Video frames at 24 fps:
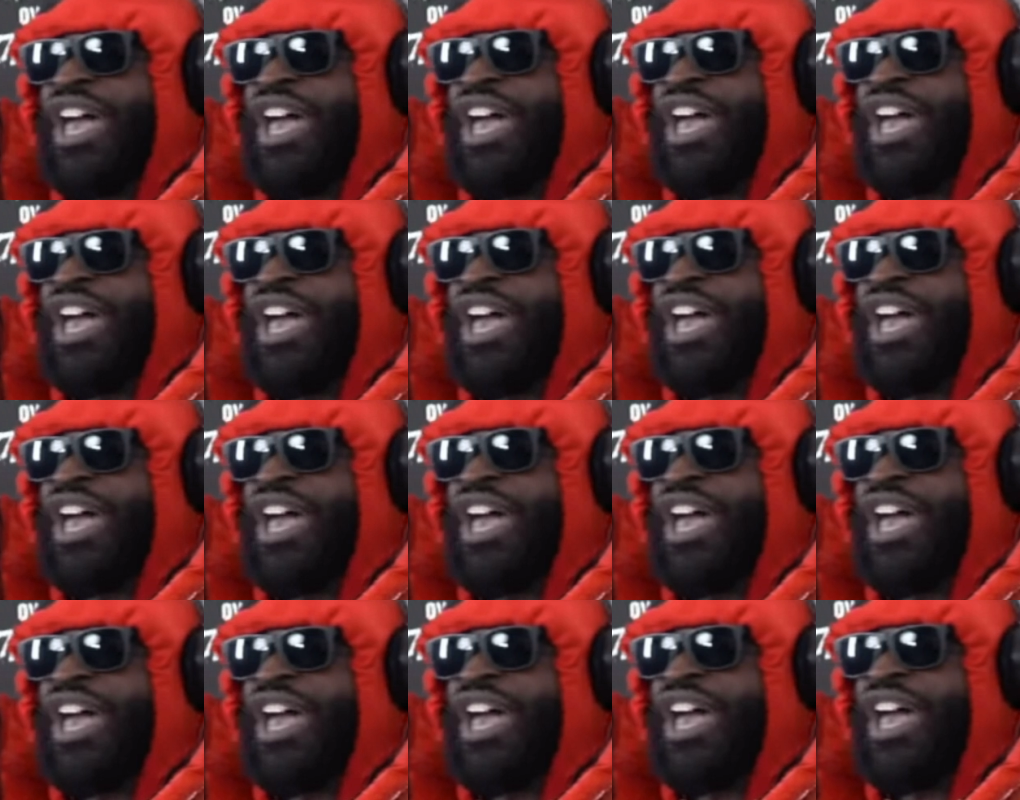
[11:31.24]

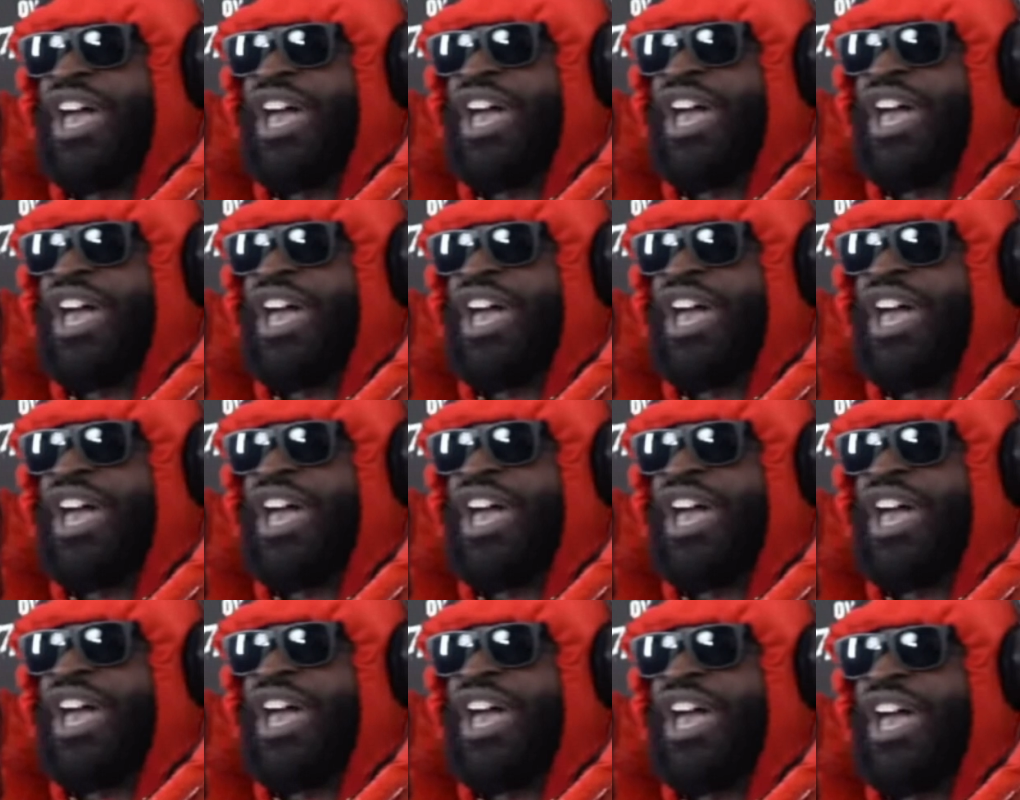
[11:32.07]

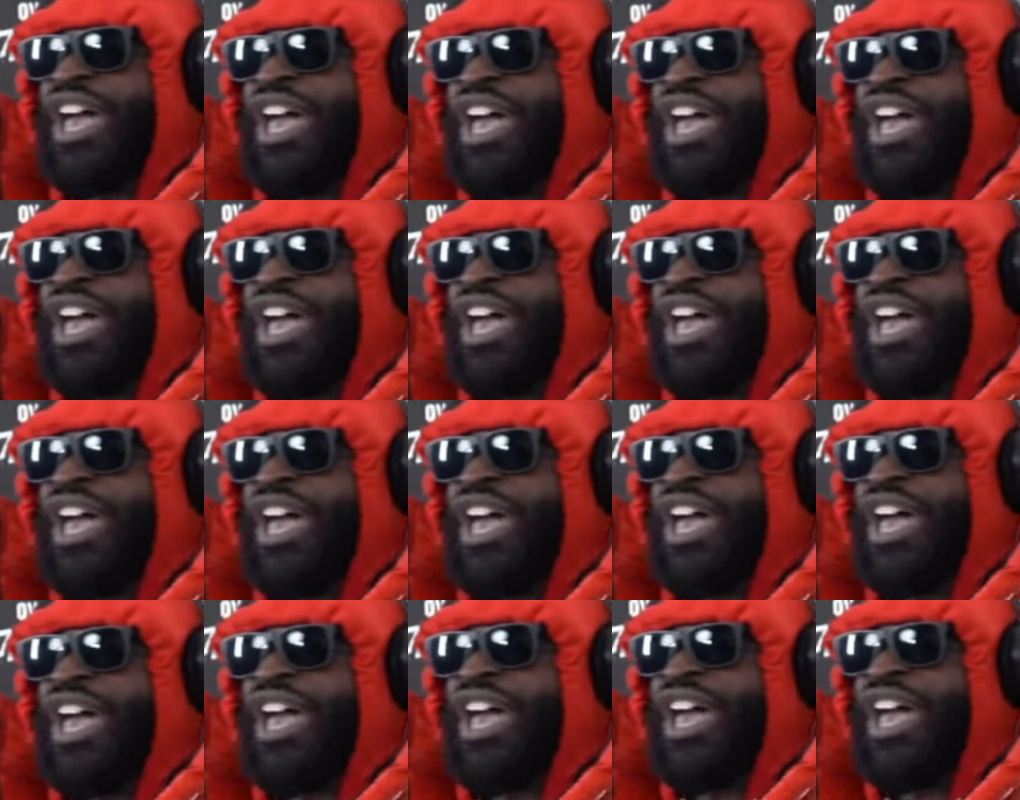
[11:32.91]

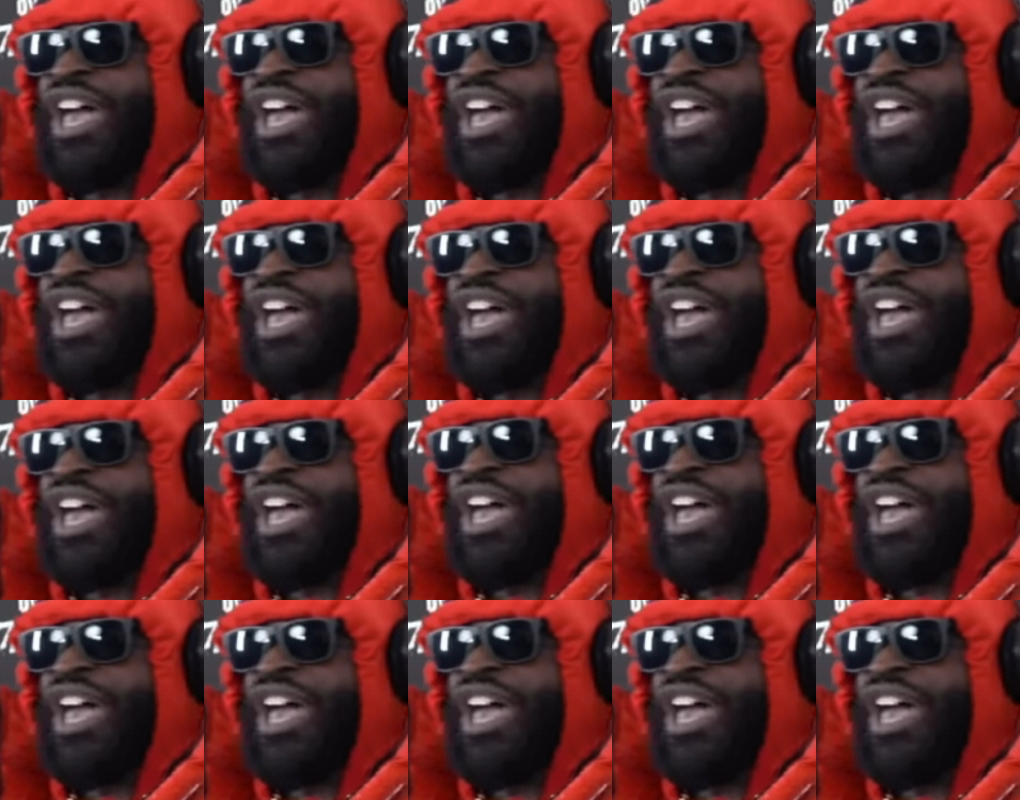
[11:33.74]
This person isn't speaking.